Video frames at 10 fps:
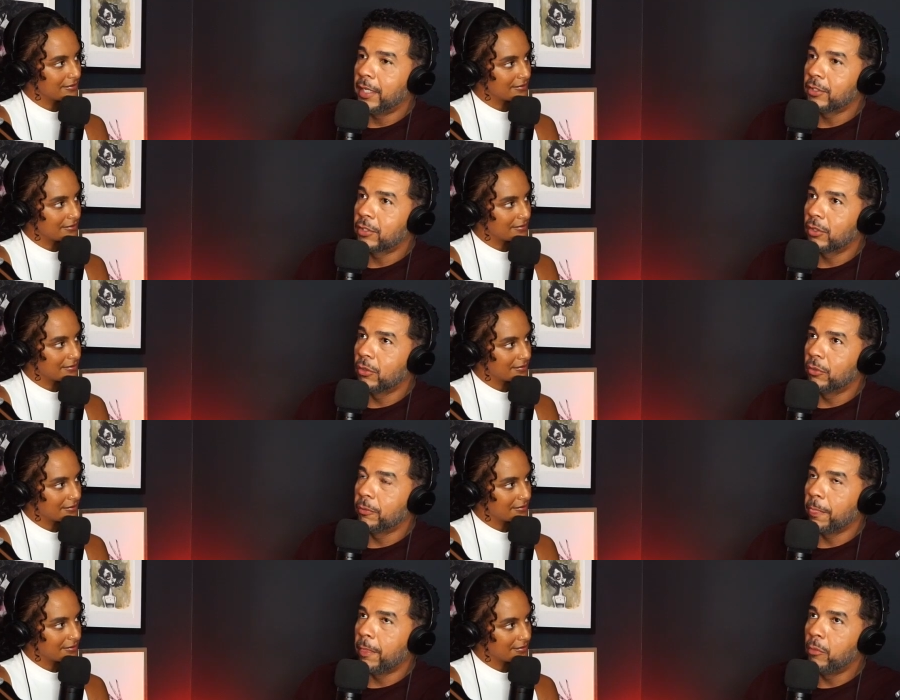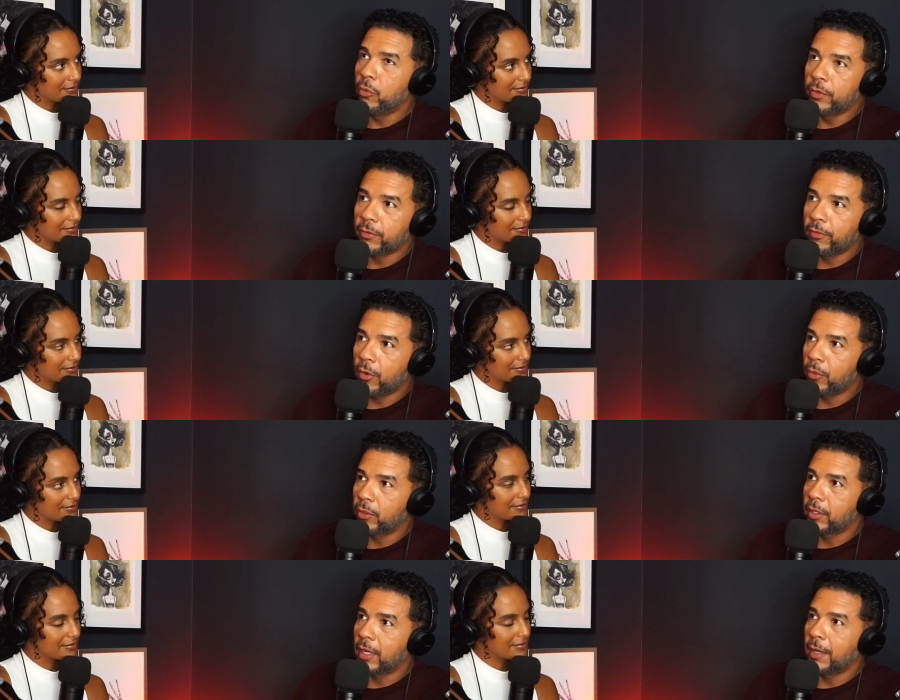Speaker 1: and so moving
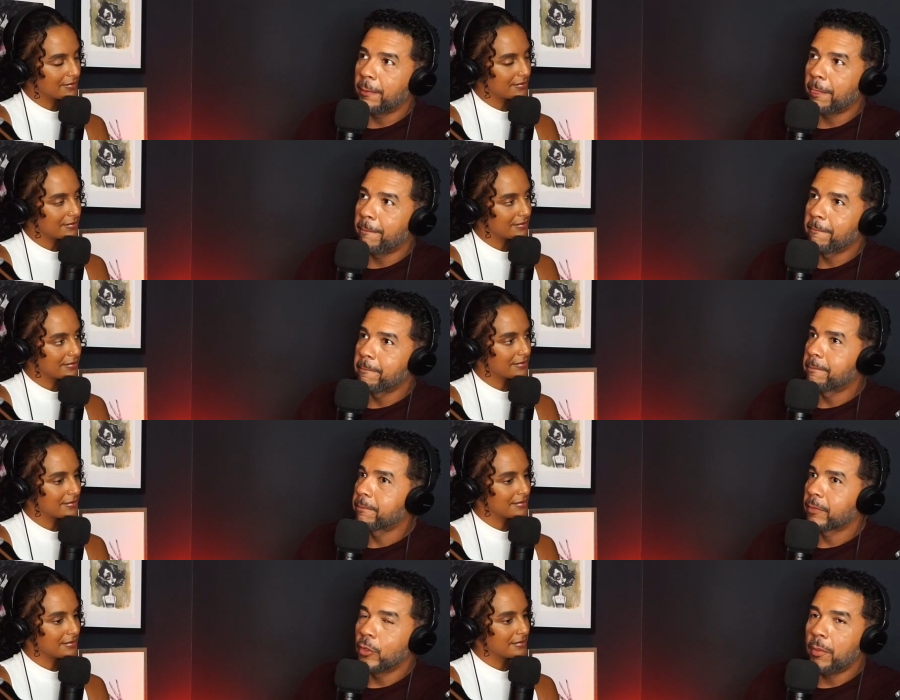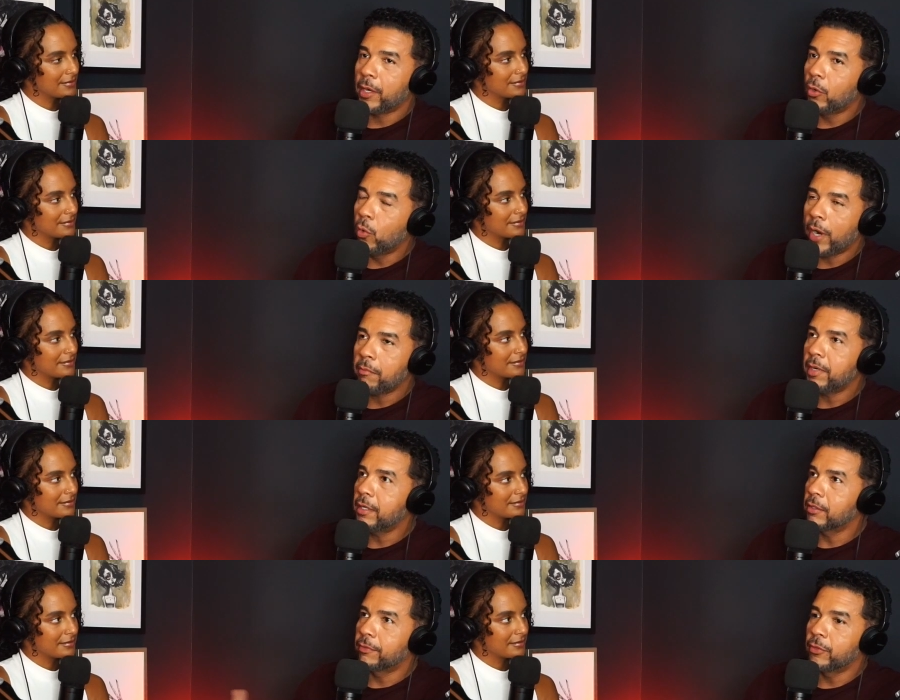forward, no matter who I meet
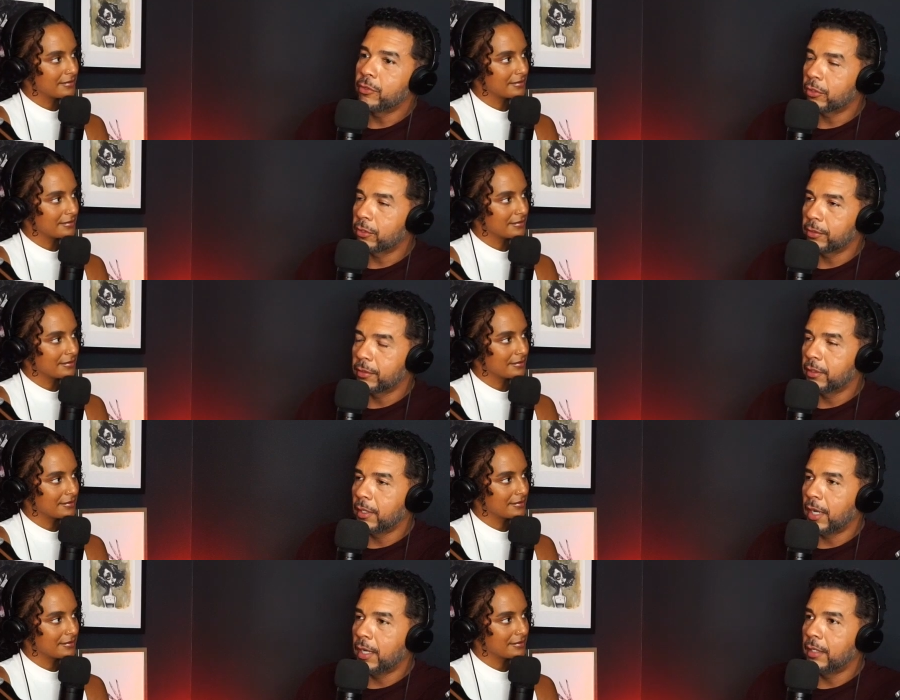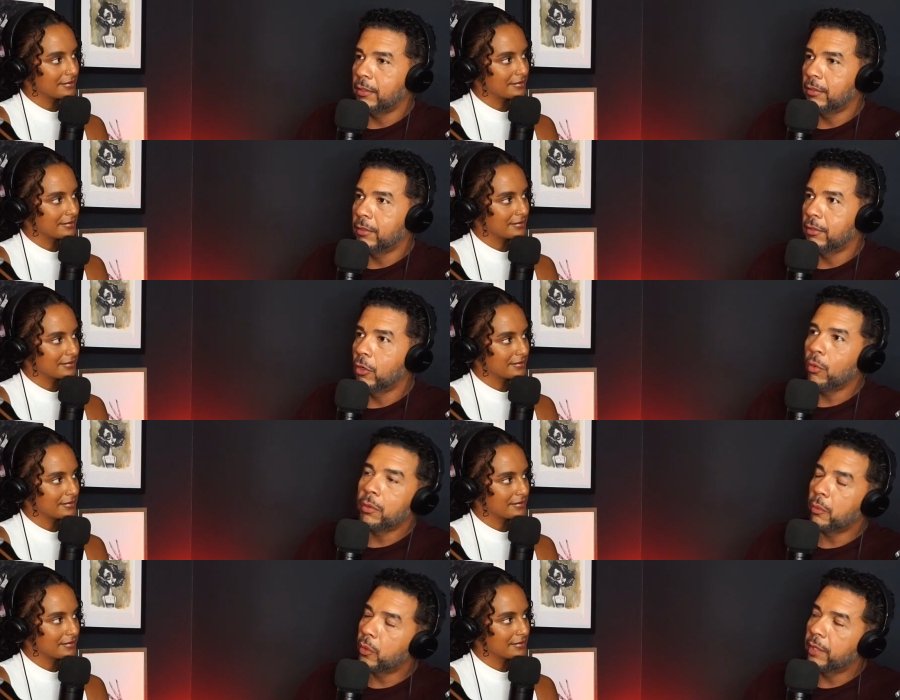in the future, no
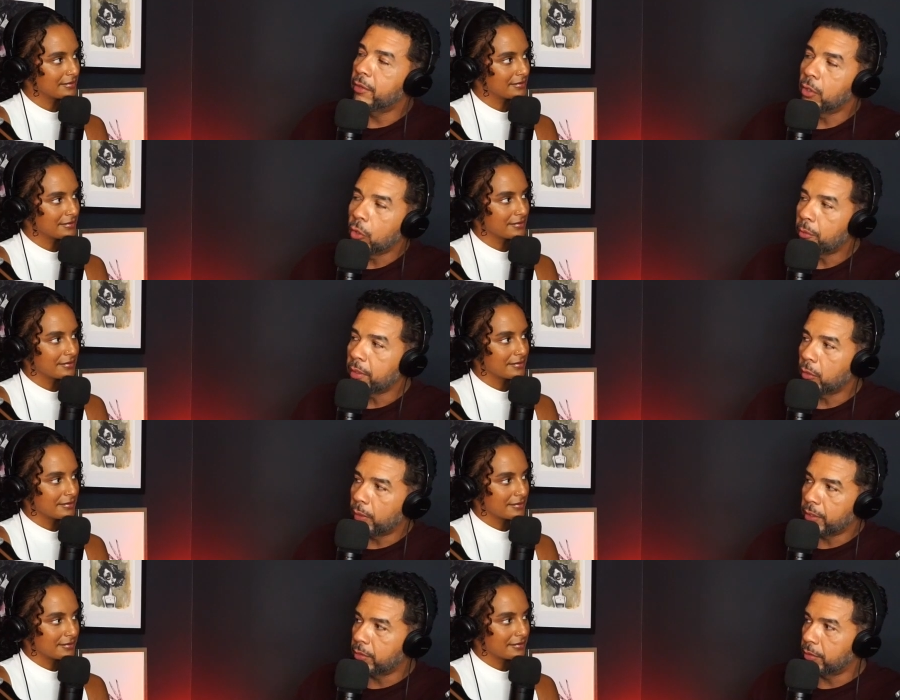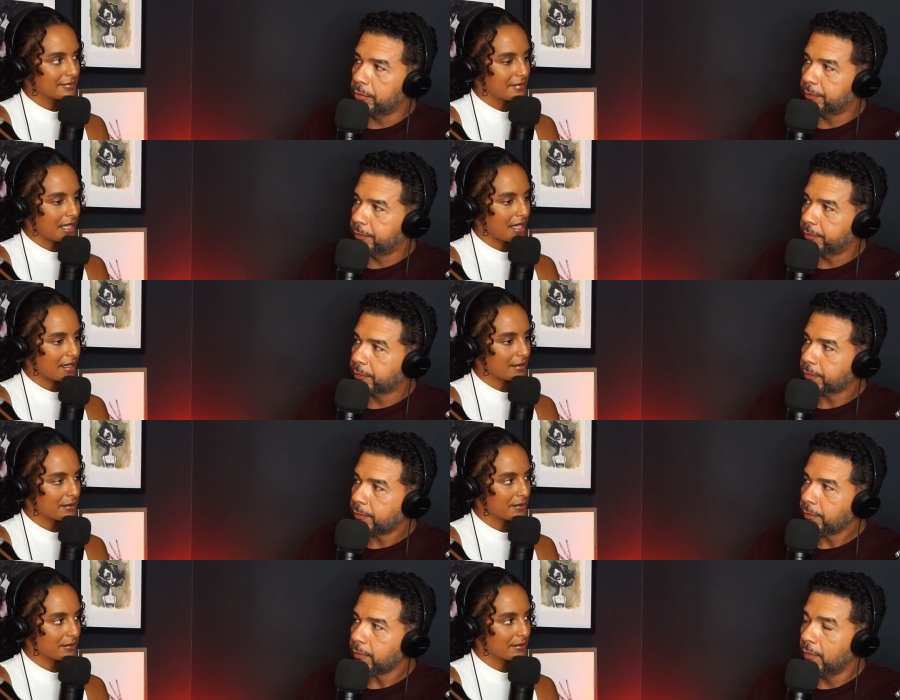one will ever know me the way you do. Yeah.
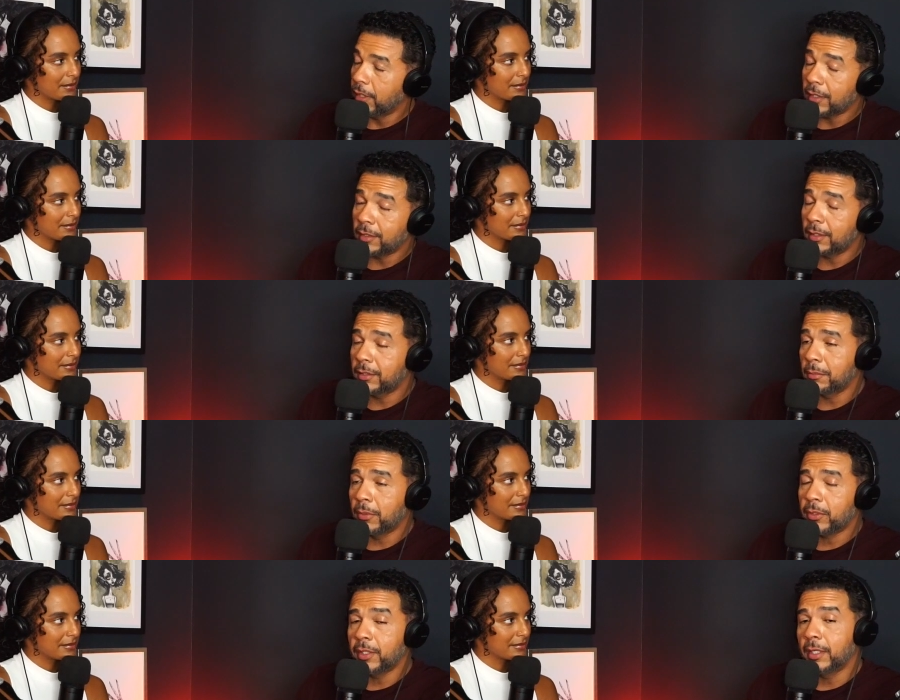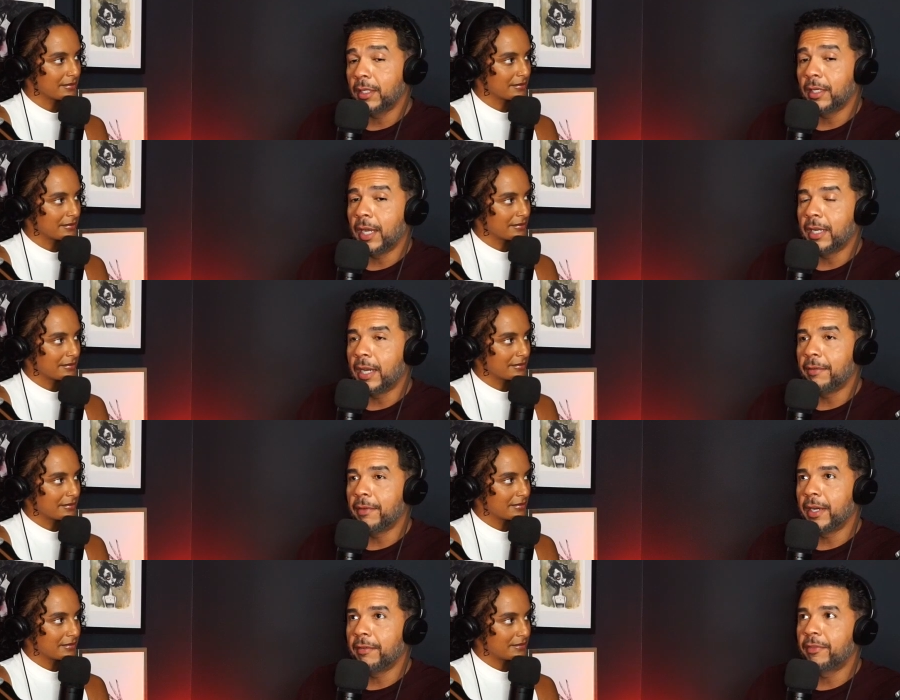And I think that's important. I, and I, I
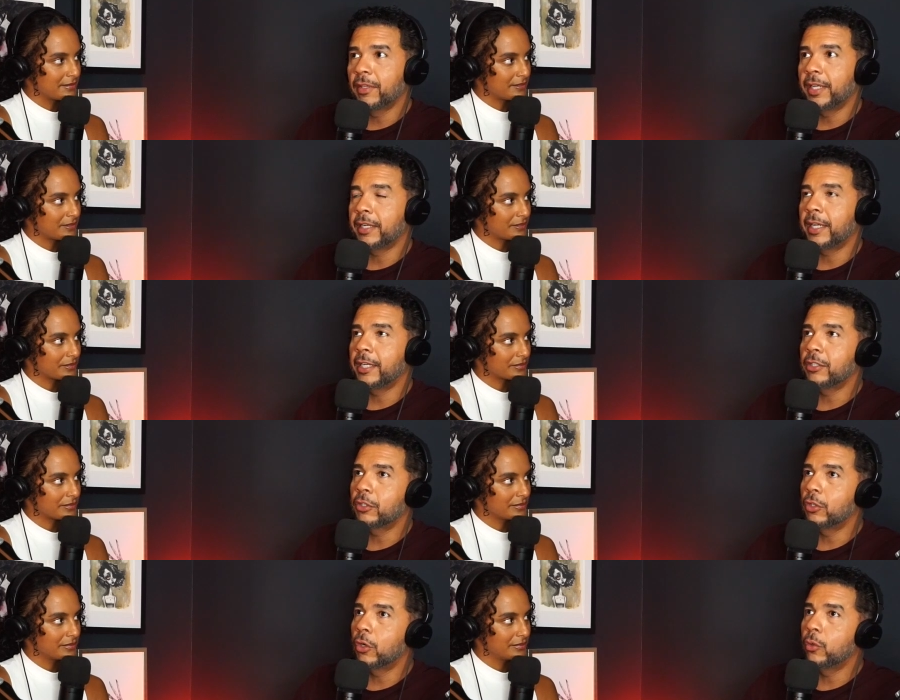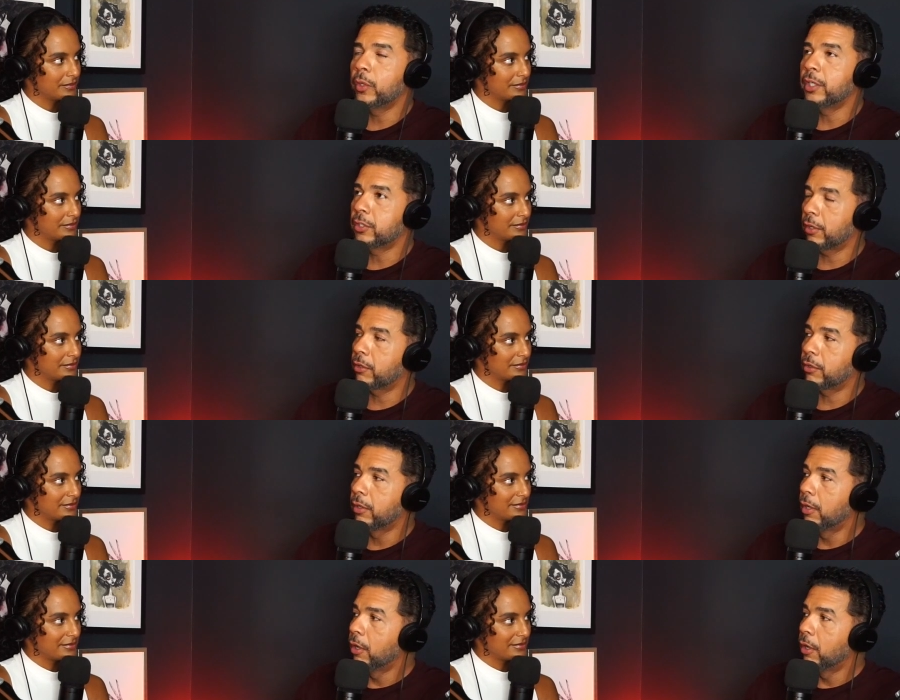and I feel like getting to know each other